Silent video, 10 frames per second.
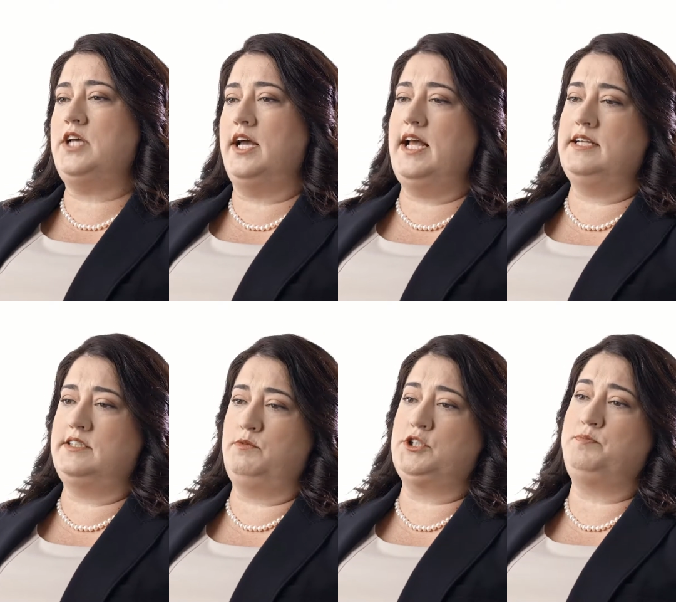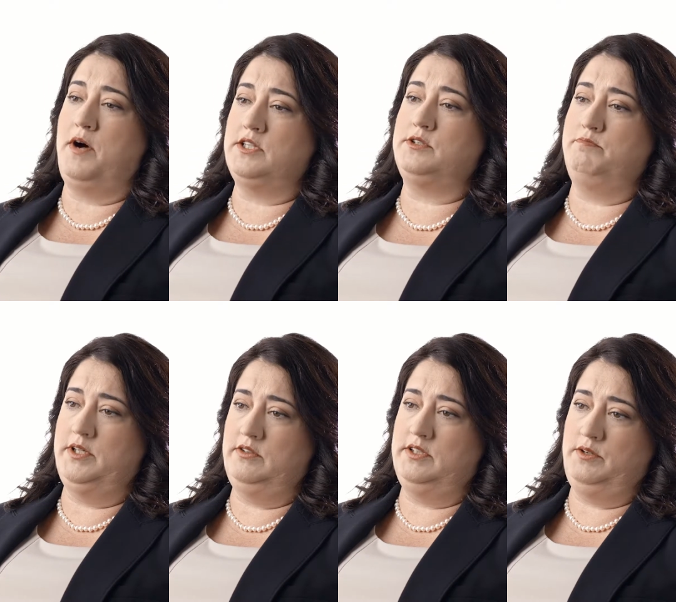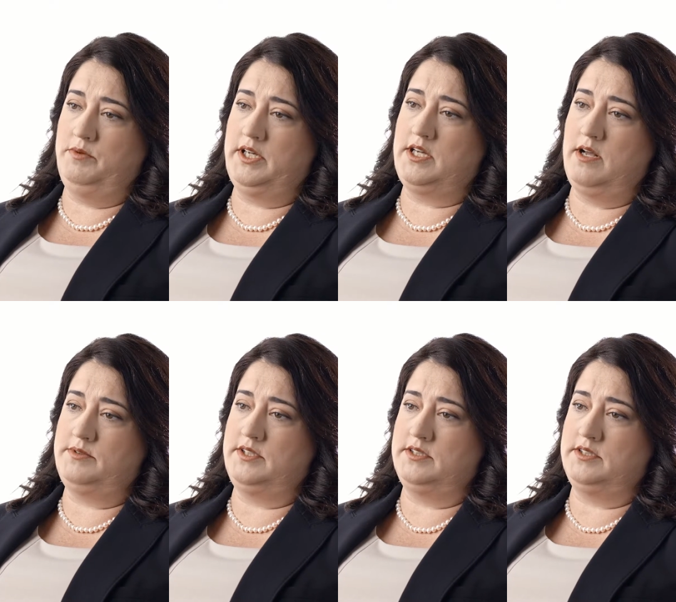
side has a responsibility when it comes to